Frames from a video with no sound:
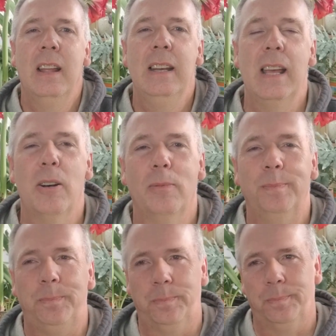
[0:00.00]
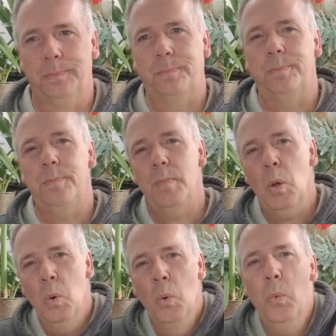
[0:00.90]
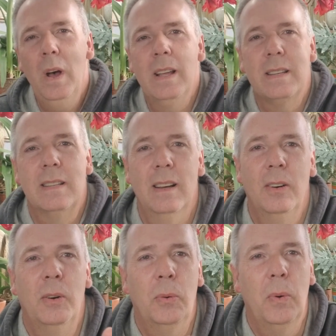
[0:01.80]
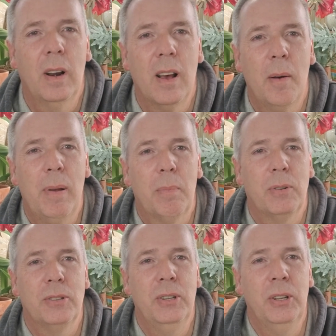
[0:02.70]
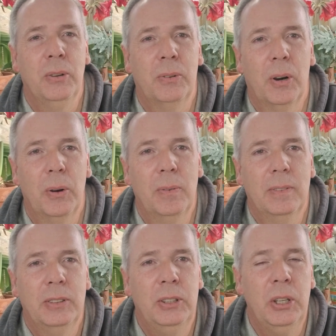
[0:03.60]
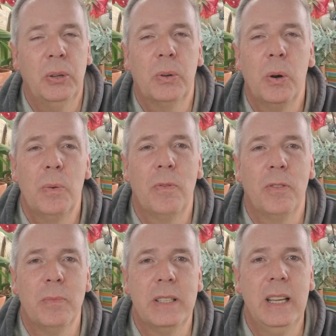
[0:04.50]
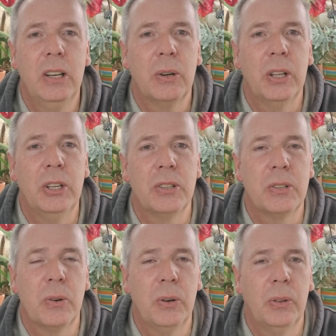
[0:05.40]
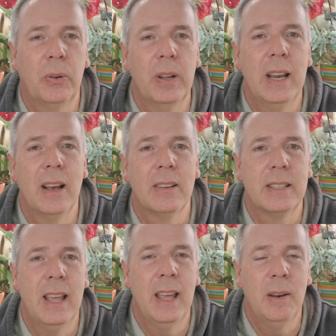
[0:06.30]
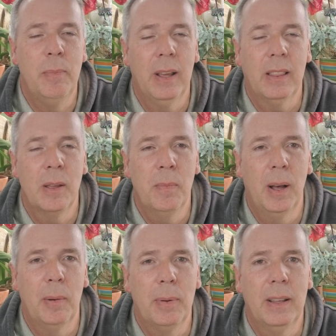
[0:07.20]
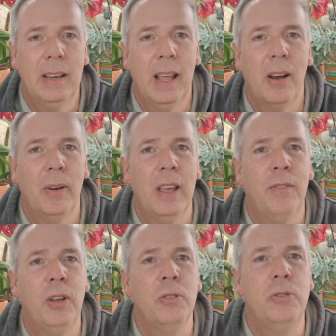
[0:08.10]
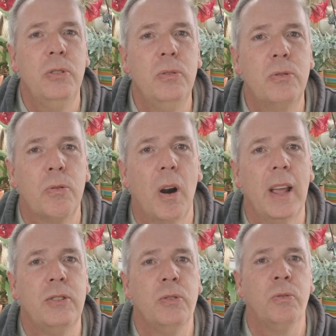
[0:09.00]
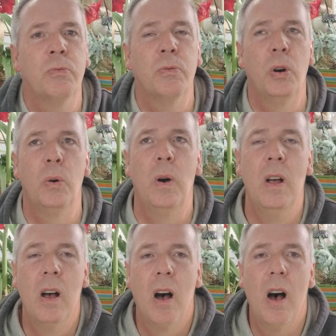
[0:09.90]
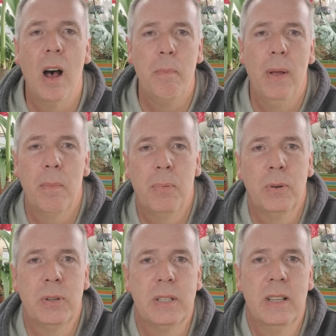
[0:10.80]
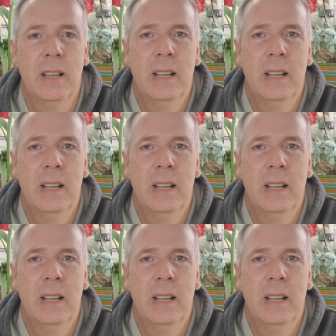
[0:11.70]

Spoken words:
Now, what hot peppers do you grow? Do you grow them from seed, or you just go to the greenhouse and pick them up? Now, if you do try to grow hot peppers